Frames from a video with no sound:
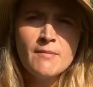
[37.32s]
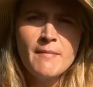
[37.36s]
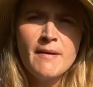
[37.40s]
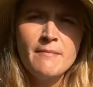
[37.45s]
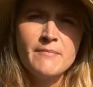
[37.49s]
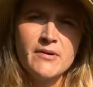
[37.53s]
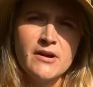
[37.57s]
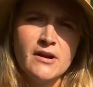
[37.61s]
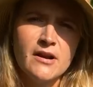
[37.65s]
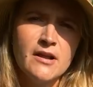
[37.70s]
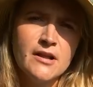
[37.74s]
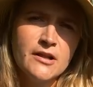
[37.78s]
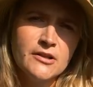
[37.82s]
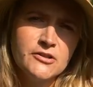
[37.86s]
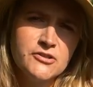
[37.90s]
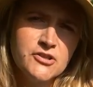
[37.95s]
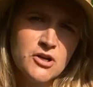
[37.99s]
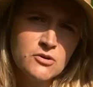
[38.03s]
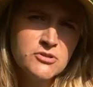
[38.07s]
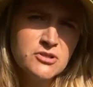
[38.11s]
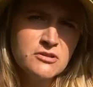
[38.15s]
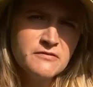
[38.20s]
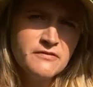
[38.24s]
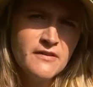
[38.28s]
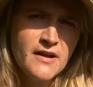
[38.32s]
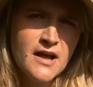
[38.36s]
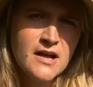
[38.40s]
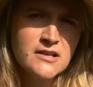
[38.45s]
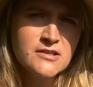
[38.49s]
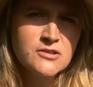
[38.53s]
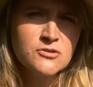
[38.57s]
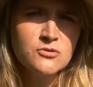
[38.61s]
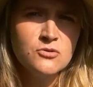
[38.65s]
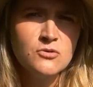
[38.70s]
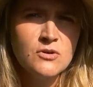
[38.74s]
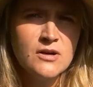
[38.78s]
Remember, those of
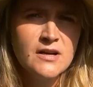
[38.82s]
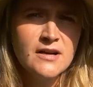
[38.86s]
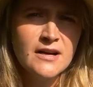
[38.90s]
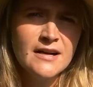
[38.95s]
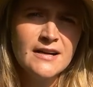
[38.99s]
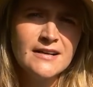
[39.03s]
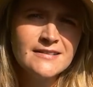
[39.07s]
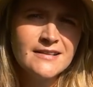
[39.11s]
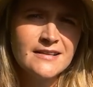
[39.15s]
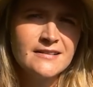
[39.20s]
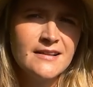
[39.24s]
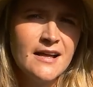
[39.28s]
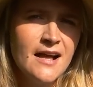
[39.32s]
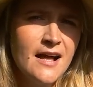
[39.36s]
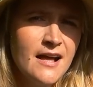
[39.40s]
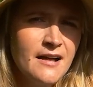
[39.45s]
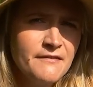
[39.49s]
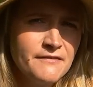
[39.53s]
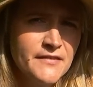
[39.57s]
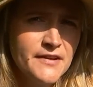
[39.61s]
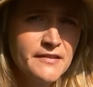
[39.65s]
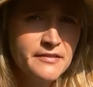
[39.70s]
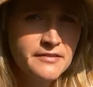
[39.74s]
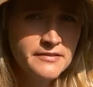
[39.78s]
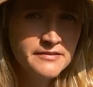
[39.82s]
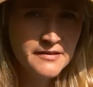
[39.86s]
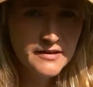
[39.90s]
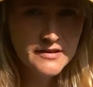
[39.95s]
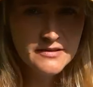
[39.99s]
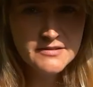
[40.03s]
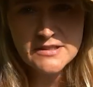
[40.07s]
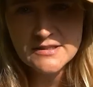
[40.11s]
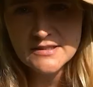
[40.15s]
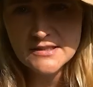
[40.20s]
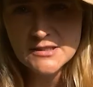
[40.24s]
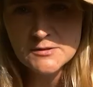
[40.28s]
us who garden have a
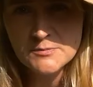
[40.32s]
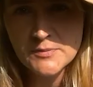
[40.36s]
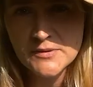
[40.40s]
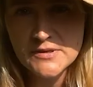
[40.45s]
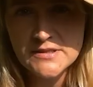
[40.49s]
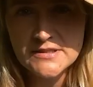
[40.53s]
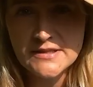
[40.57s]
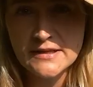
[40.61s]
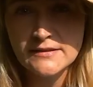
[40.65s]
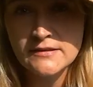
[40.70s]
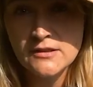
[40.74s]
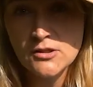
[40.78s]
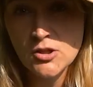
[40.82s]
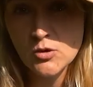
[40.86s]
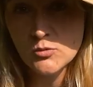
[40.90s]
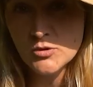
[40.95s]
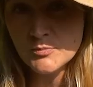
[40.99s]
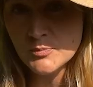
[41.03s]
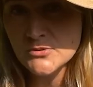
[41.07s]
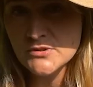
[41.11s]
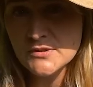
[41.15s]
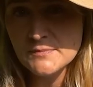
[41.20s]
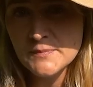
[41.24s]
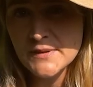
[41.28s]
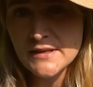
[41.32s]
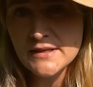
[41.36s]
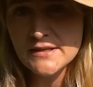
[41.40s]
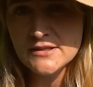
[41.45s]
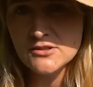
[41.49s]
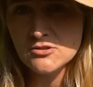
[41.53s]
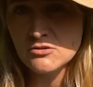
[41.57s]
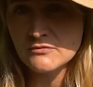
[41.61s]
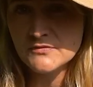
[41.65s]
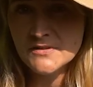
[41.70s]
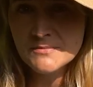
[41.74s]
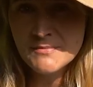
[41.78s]
36% lower
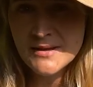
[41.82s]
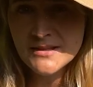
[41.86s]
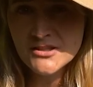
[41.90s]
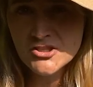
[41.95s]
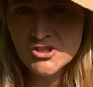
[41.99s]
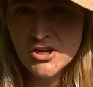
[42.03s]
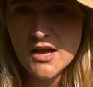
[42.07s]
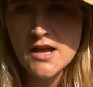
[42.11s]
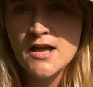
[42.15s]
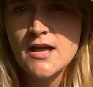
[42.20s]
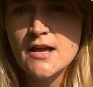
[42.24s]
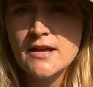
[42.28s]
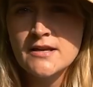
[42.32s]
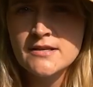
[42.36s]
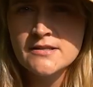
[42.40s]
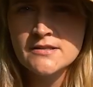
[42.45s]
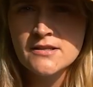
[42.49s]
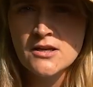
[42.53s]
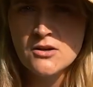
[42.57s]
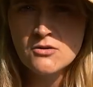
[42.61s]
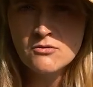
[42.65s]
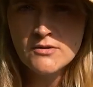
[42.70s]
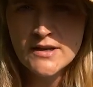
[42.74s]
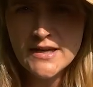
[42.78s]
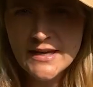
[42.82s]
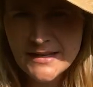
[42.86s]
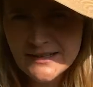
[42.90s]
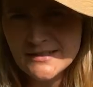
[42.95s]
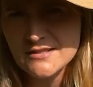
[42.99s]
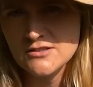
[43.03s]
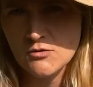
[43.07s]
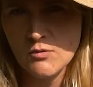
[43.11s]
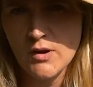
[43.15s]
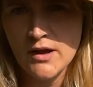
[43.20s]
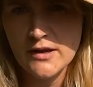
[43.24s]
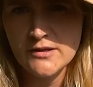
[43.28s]
possibility of dementia, so it
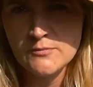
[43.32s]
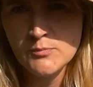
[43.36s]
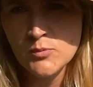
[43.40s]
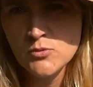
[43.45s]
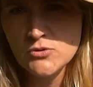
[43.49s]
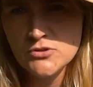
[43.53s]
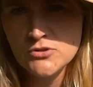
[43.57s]
is quite